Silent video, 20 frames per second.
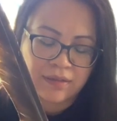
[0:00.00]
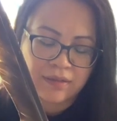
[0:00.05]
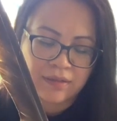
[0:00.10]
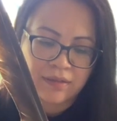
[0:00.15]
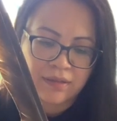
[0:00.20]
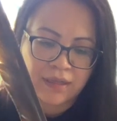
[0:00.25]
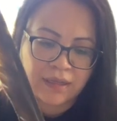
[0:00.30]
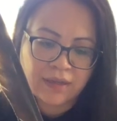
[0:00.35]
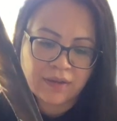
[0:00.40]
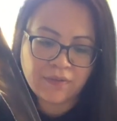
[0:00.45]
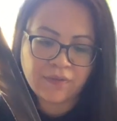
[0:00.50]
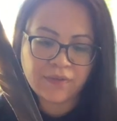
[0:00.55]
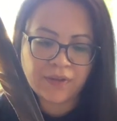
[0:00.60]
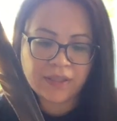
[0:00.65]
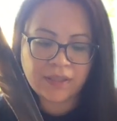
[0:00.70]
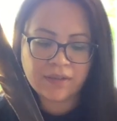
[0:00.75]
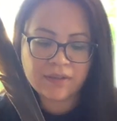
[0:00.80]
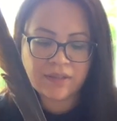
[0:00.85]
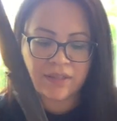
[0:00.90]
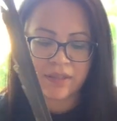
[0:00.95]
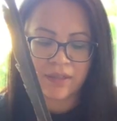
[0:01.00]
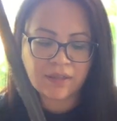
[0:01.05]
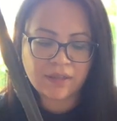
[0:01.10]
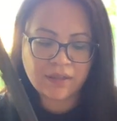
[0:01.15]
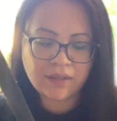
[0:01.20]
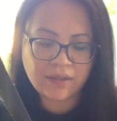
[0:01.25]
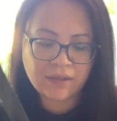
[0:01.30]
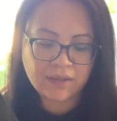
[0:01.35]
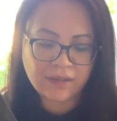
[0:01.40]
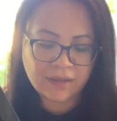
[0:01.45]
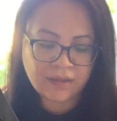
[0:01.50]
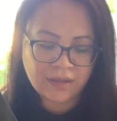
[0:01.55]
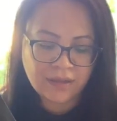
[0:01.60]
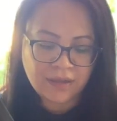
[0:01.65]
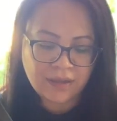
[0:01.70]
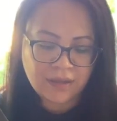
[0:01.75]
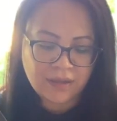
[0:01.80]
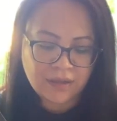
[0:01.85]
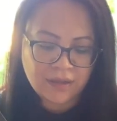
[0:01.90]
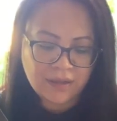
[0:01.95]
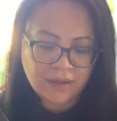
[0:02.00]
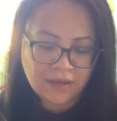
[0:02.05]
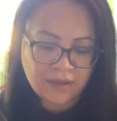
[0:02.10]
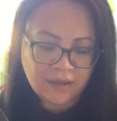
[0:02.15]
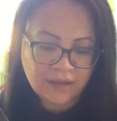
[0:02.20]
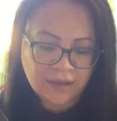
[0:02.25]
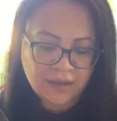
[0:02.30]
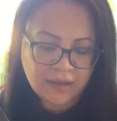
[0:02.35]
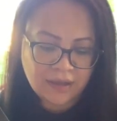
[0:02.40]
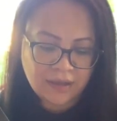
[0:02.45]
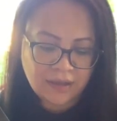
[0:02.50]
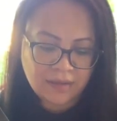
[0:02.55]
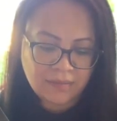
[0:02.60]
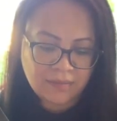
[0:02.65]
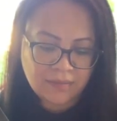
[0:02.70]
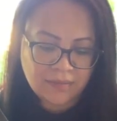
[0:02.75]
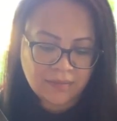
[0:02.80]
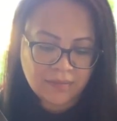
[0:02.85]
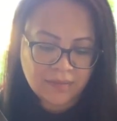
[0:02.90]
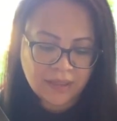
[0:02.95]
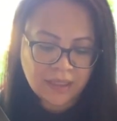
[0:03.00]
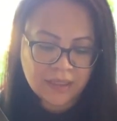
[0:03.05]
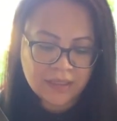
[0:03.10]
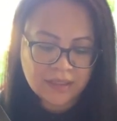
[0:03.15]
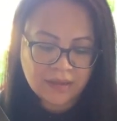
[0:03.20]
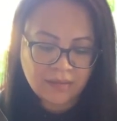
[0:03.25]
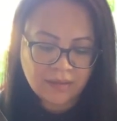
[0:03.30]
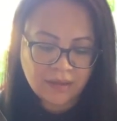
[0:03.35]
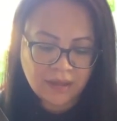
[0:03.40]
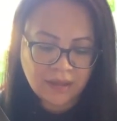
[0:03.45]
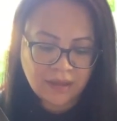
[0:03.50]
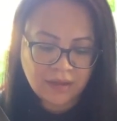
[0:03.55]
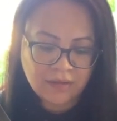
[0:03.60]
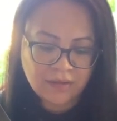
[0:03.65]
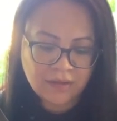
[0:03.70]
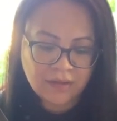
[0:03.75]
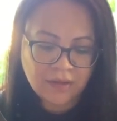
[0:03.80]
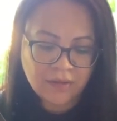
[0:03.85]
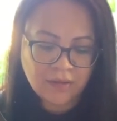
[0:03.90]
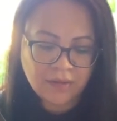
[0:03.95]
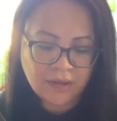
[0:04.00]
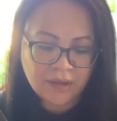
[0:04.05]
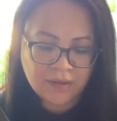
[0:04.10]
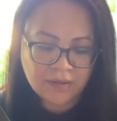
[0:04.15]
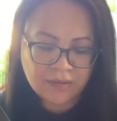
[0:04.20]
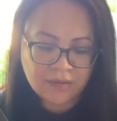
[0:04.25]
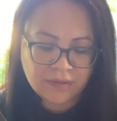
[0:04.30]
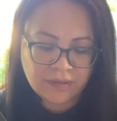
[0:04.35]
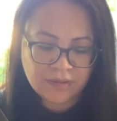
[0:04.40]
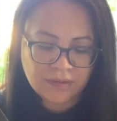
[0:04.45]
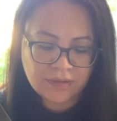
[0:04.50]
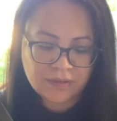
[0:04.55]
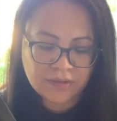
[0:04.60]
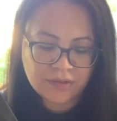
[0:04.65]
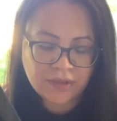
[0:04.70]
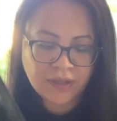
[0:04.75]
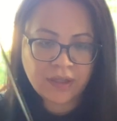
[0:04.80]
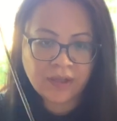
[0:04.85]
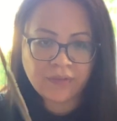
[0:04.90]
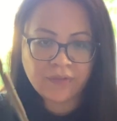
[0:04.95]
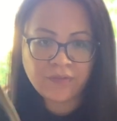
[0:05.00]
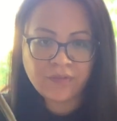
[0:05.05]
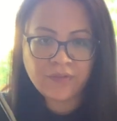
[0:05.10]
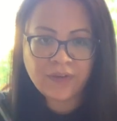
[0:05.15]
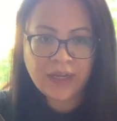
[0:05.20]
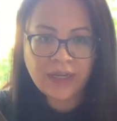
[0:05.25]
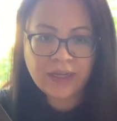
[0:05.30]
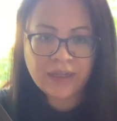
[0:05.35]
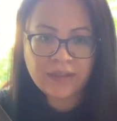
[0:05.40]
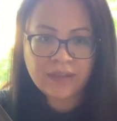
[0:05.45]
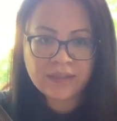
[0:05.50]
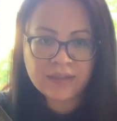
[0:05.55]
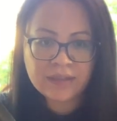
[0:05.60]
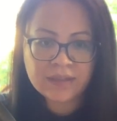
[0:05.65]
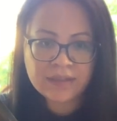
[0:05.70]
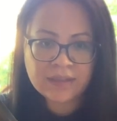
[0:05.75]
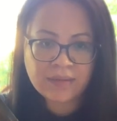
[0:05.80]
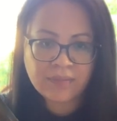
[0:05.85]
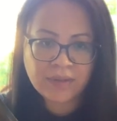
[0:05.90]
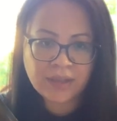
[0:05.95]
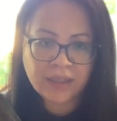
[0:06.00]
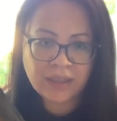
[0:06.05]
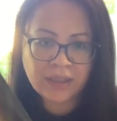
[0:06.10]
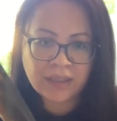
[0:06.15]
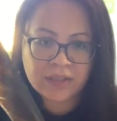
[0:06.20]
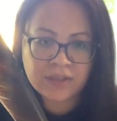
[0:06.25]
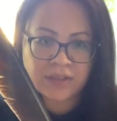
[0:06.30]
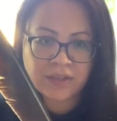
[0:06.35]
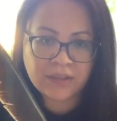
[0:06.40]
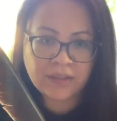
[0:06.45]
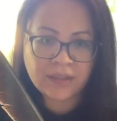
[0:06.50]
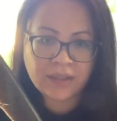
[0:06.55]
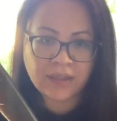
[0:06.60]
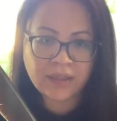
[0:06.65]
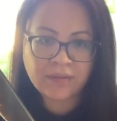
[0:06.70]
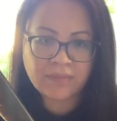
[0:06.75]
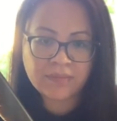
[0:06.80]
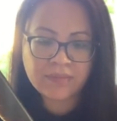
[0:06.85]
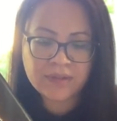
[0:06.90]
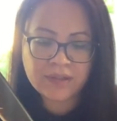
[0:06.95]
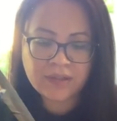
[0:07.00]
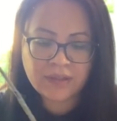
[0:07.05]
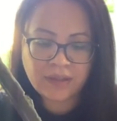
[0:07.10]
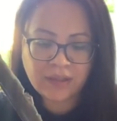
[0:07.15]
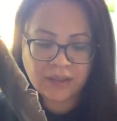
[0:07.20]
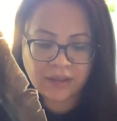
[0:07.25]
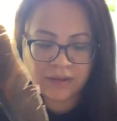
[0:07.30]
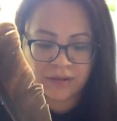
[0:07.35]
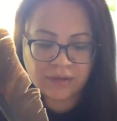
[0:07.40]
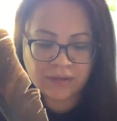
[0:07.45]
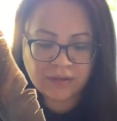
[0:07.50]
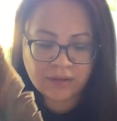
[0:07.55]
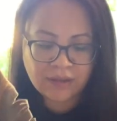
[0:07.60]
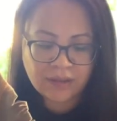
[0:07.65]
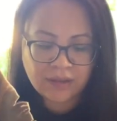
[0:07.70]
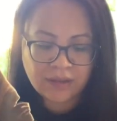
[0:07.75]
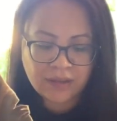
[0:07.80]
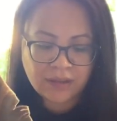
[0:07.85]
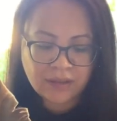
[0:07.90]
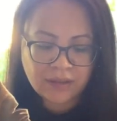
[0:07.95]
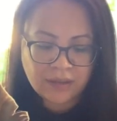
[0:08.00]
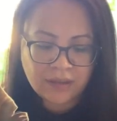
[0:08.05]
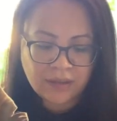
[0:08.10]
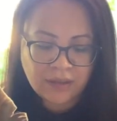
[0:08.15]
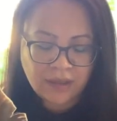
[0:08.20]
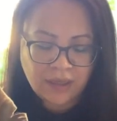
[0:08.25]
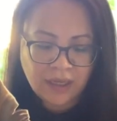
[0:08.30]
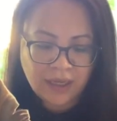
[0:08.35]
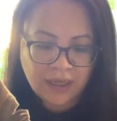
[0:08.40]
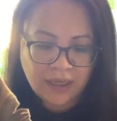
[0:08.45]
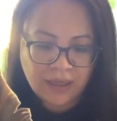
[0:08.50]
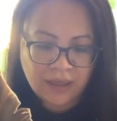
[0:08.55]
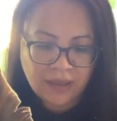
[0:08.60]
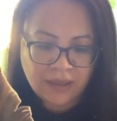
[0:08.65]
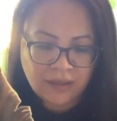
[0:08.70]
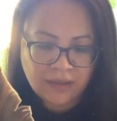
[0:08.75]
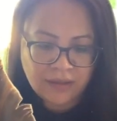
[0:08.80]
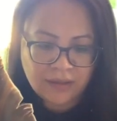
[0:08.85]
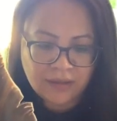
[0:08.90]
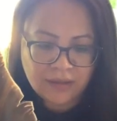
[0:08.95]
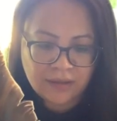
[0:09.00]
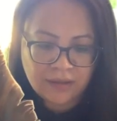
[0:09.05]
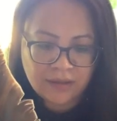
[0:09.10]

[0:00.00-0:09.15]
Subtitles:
yeah, feathers are not something you would go out and try to find. It's something that should come to you. And